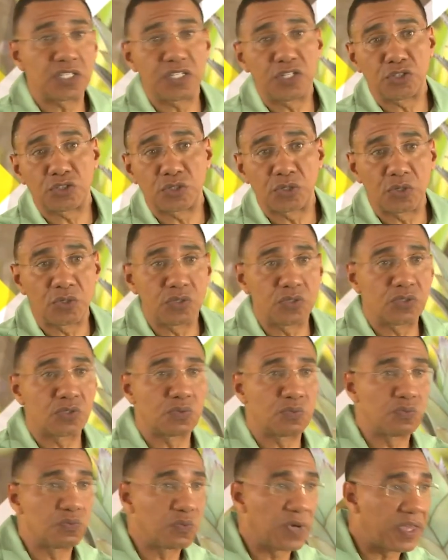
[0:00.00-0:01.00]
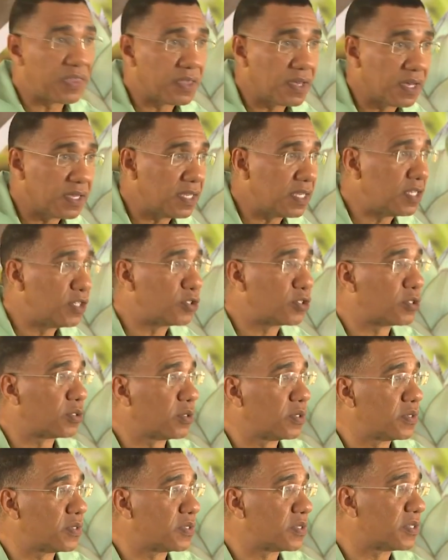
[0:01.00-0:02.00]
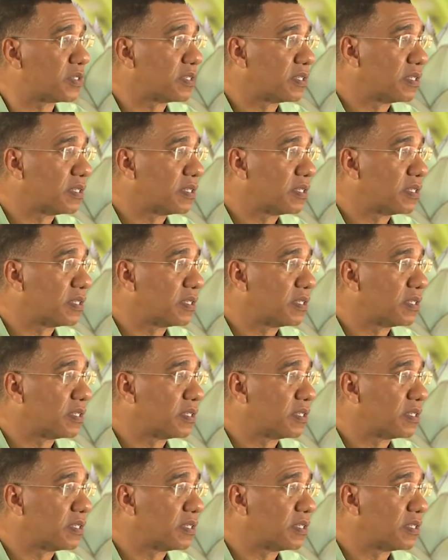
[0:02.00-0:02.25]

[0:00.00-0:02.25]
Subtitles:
issues, weather issues,